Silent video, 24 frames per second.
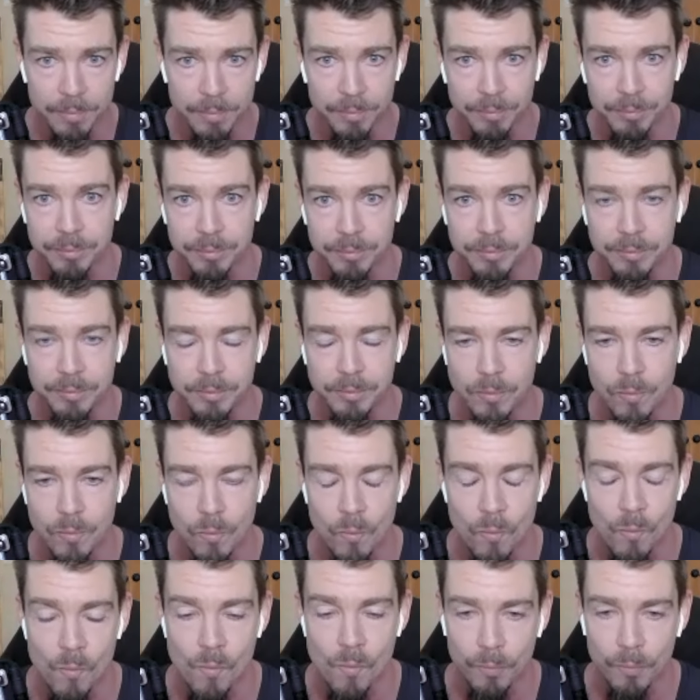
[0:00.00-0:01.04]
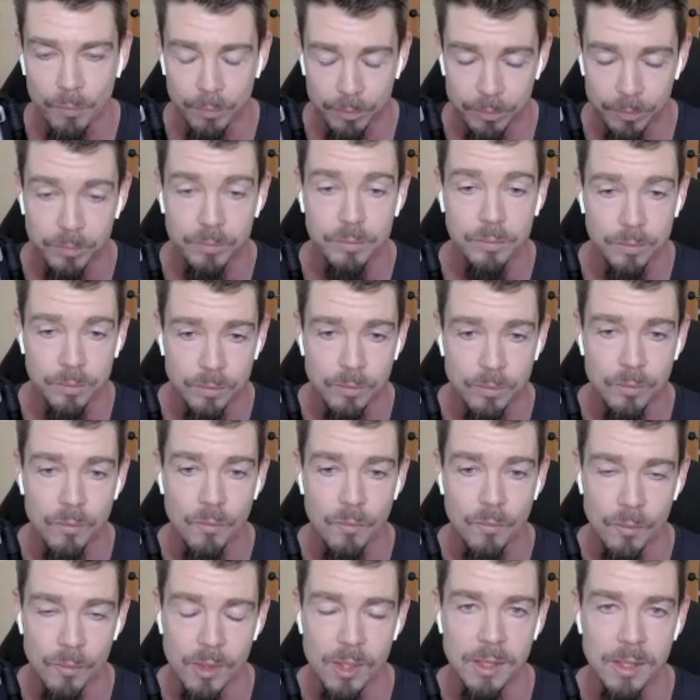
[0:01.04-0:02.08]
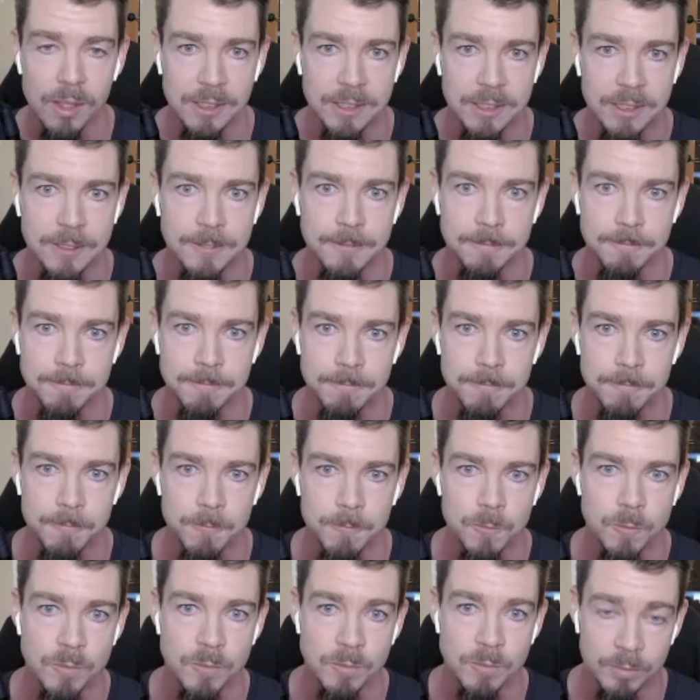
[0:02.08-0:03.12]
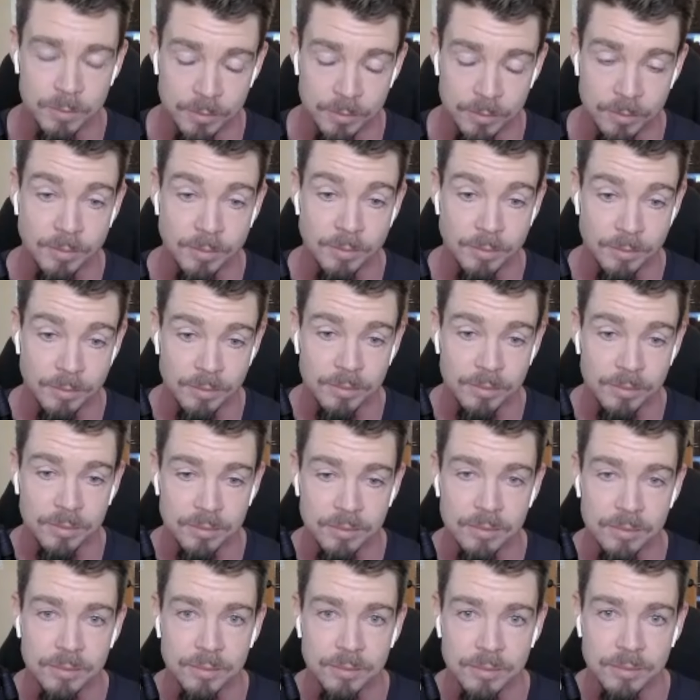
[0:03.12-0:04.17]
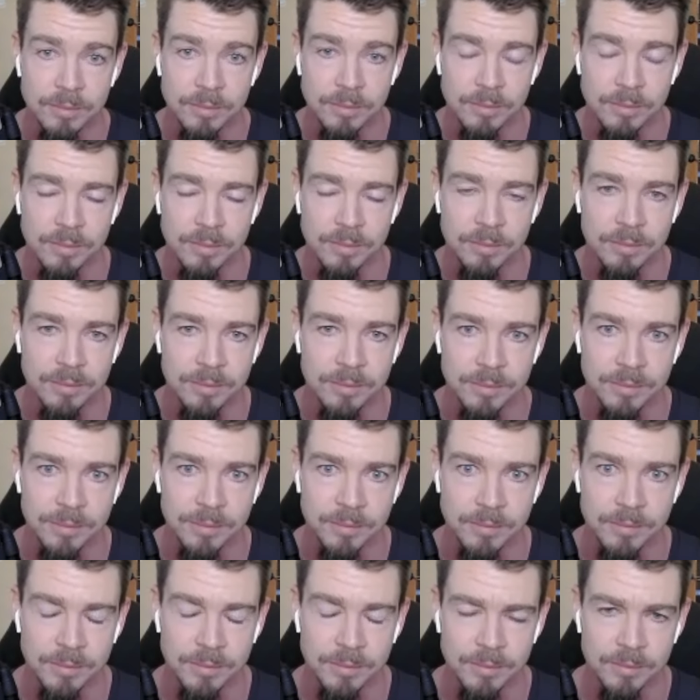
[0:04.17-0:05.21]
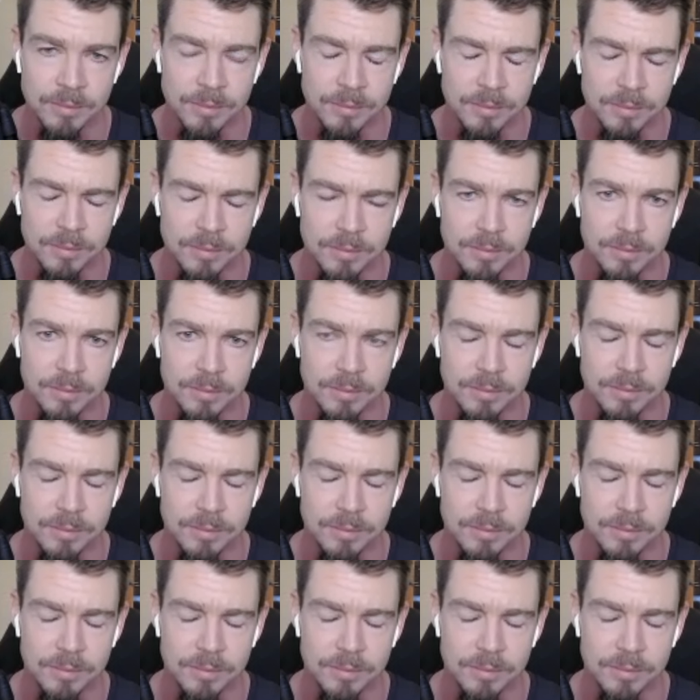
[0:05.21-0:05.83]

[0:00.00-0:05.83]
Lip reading: [no speech]